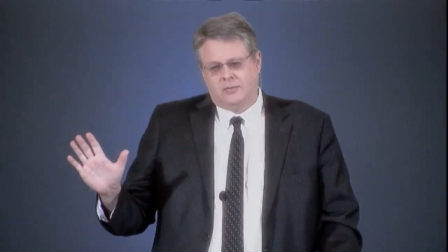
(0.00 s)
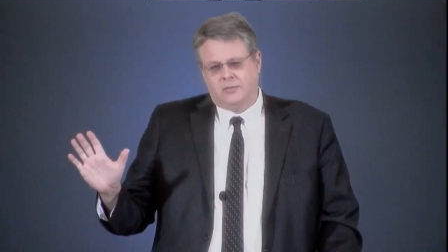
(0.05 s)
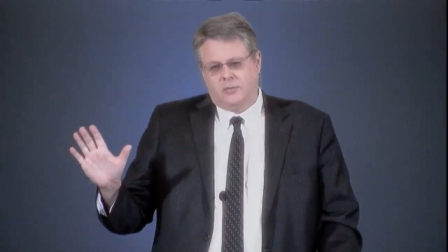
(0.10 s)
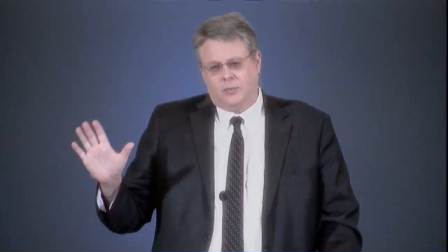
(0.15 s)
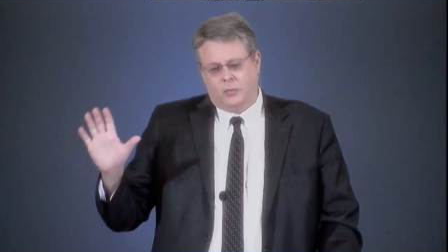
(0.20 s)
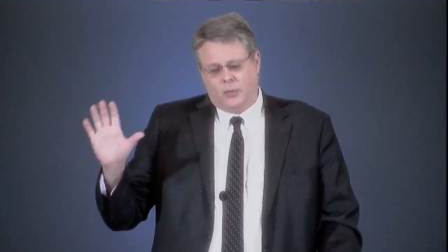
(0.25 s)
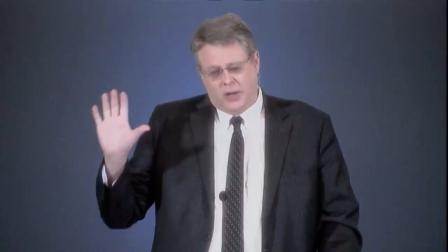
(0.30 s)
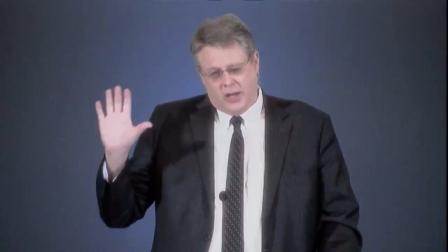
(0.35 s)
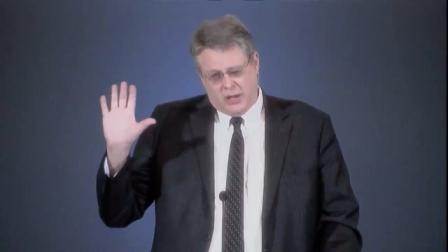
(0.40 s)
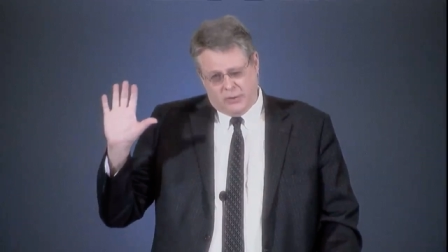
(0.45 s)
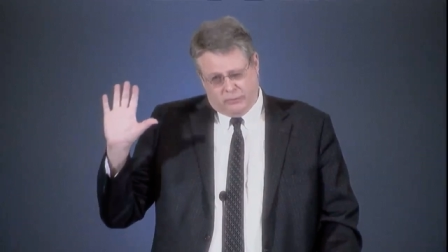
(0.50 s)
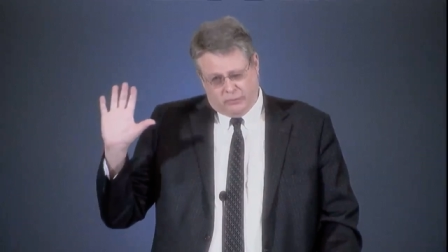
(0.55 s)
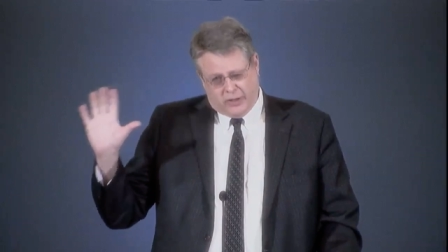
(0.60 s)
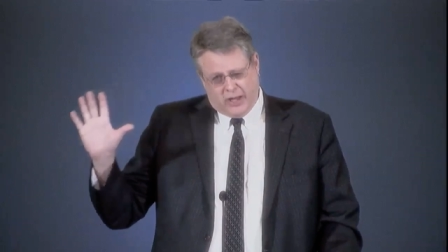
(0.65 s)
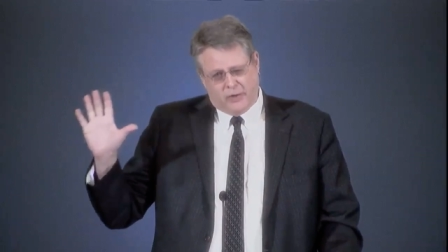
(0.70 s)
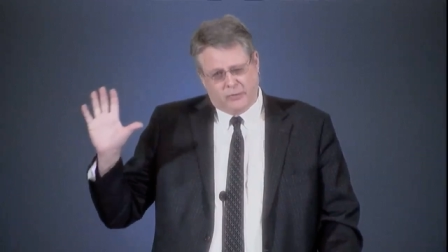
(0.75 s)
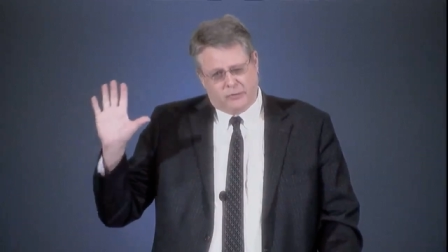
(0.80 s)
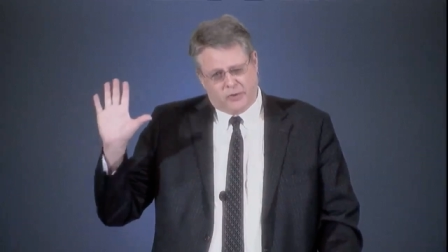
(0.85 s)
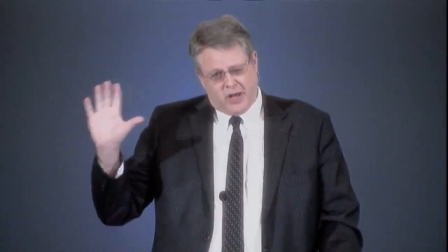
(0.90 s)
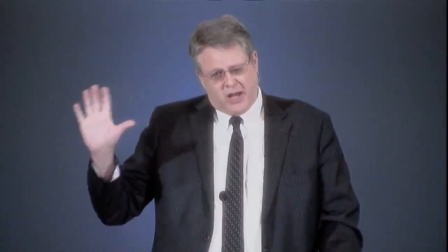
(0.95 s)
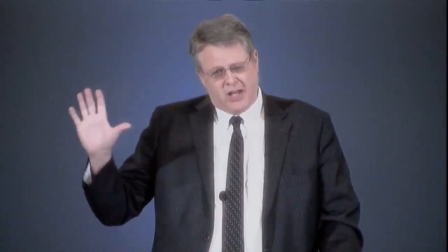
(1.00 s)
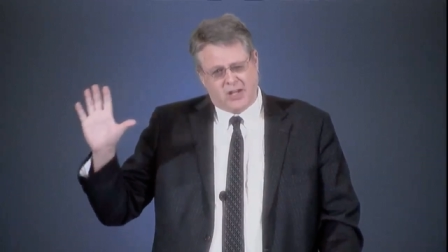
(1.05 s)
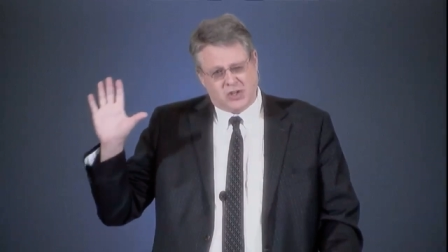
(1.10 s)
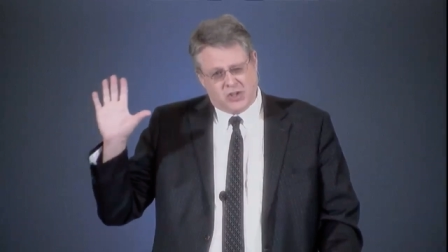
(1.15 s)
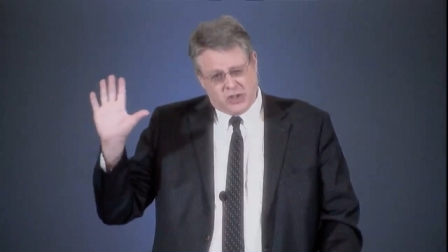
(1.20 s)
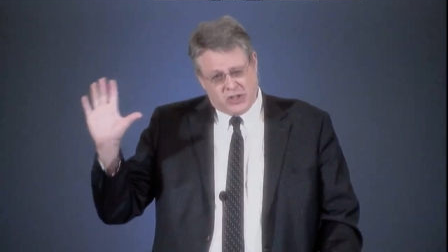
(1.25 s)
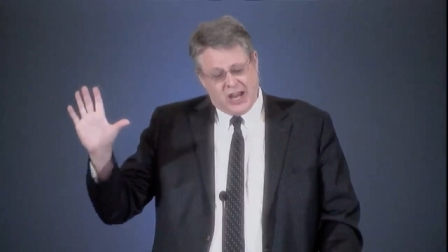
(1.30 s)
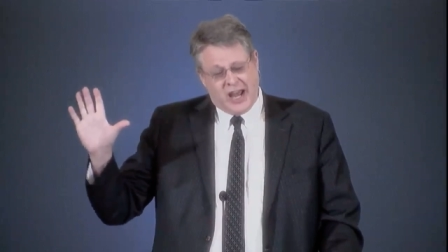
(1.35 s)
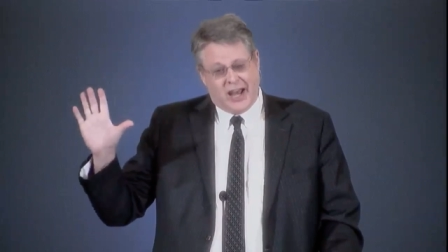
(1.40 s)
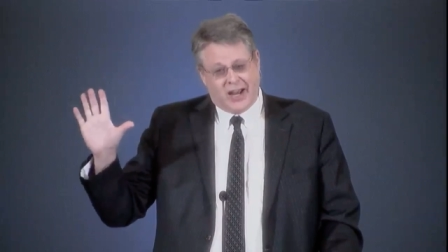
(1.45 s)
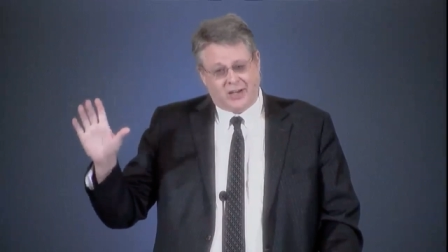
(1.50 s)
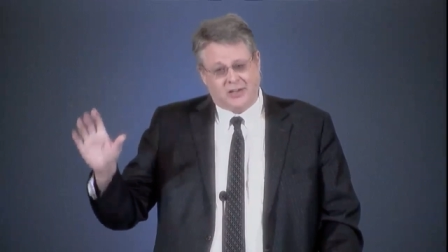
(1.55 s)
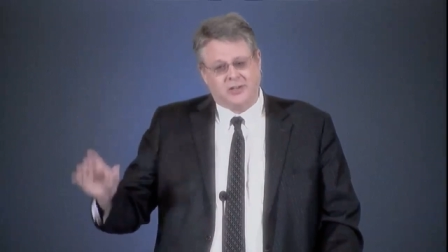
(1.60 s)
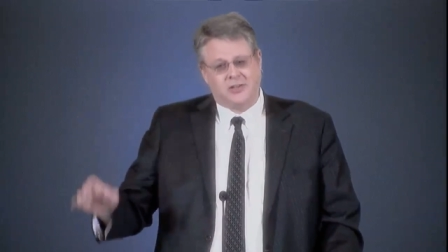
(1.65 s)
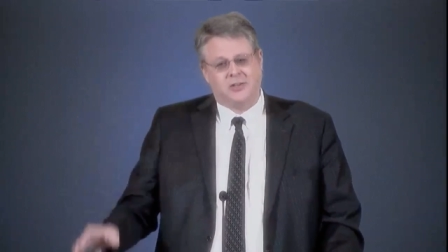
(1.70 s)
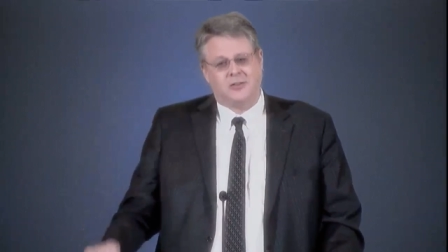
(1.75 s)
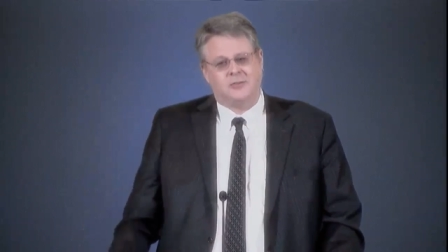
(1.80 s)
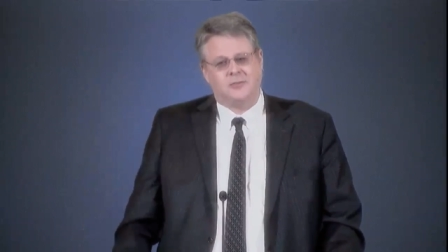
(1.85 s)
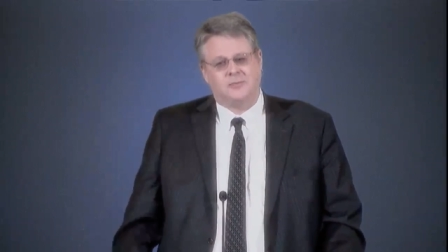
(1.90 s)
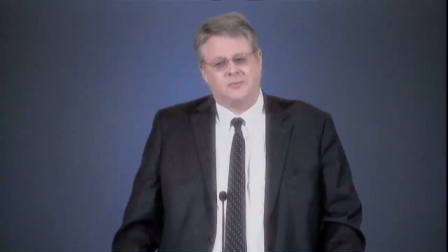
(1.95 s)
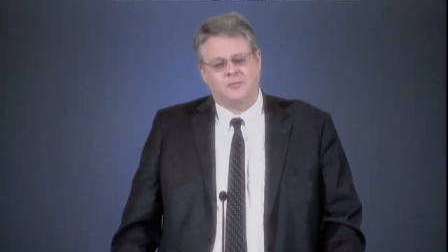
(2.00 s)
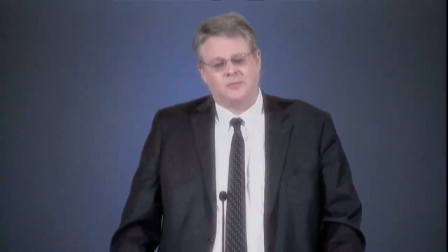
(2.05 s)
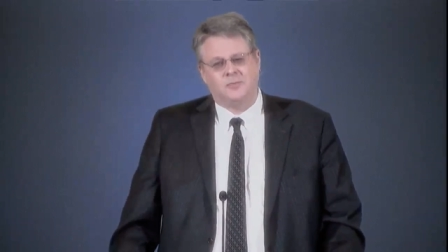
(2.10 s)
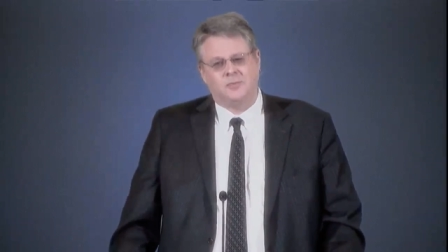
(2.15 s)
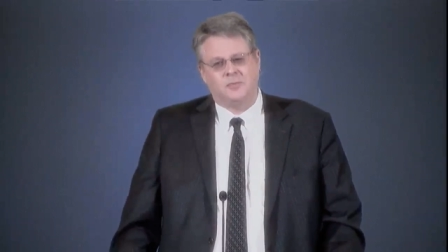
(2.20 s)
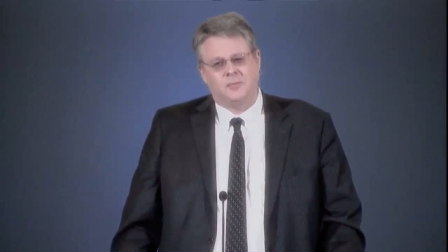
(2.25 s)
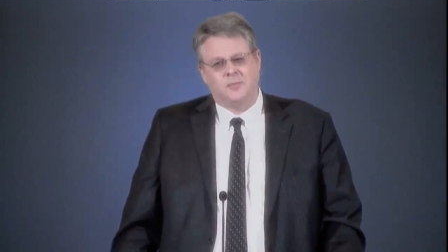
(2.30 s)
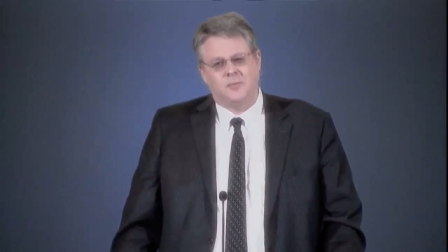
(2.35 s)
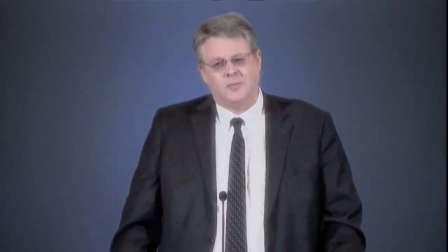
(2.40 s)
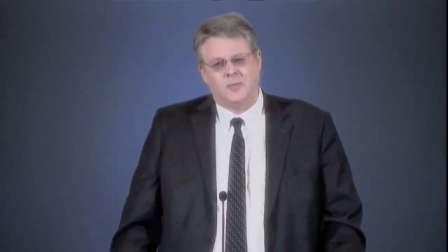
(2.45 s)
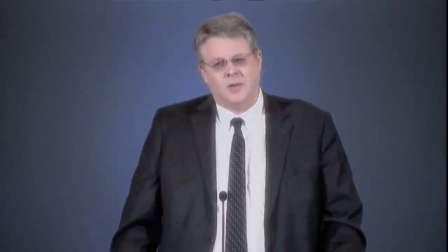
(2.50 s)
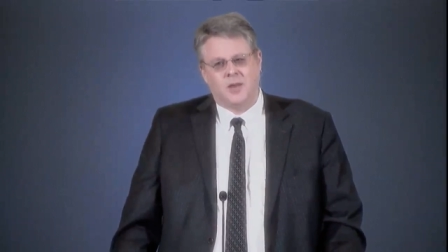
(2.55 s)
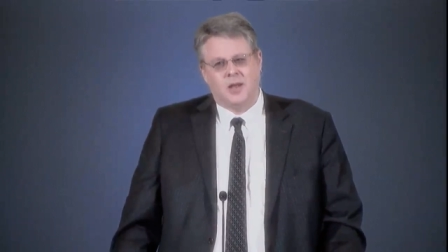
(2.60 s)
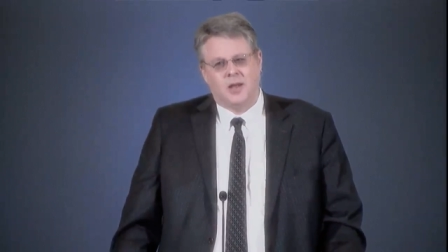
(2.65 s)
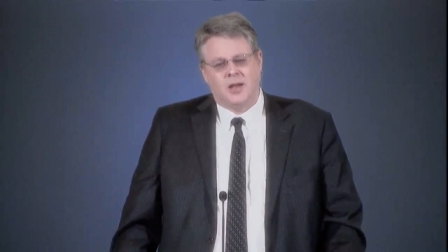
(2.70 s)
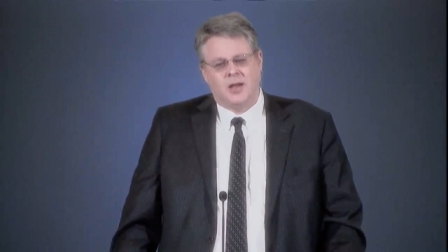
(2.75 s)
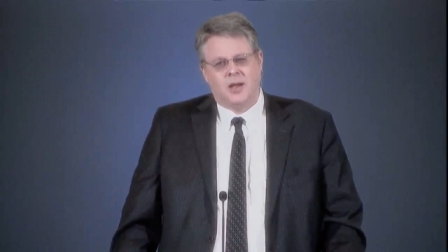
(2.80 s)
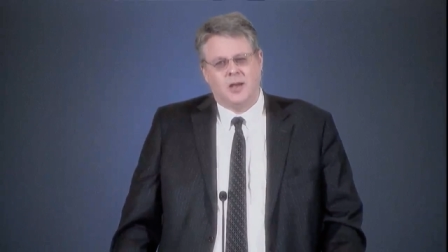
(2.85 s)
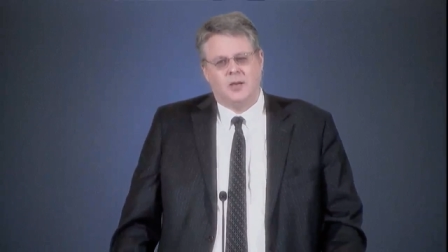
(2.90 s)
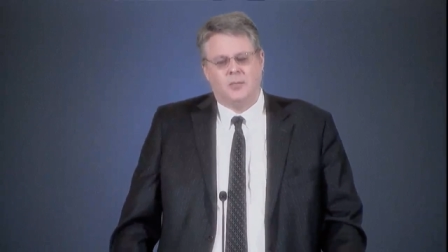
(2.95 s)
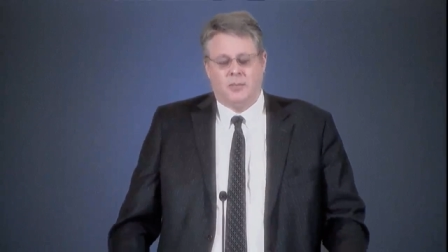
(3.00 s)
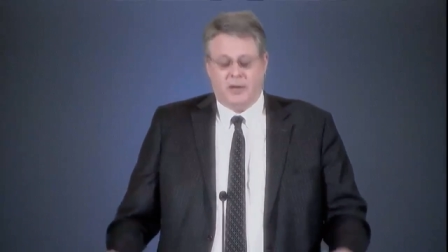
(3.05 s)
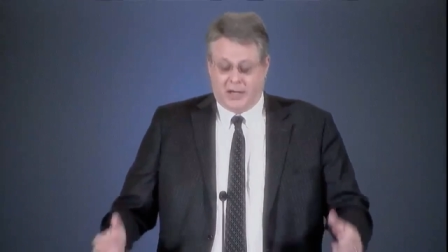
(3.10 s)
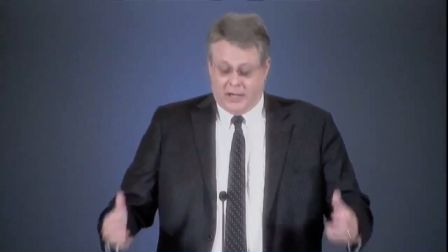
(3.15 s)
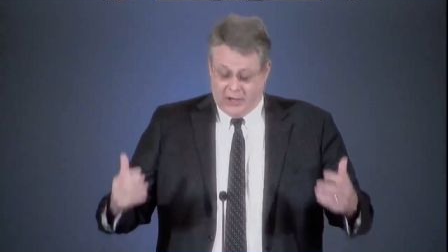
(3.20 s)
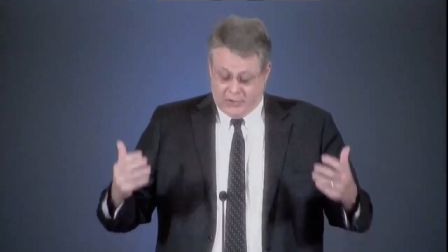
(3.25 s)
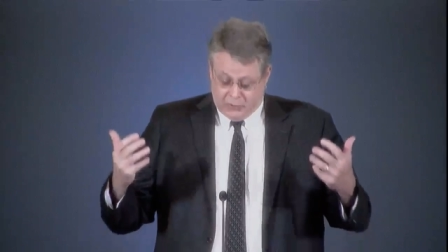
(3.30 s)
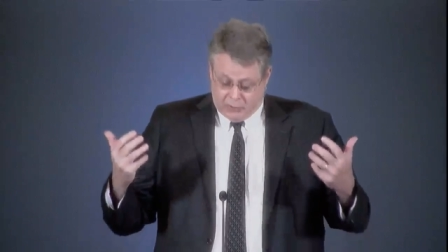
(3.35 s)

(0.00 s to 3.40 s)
if left unchecked. Because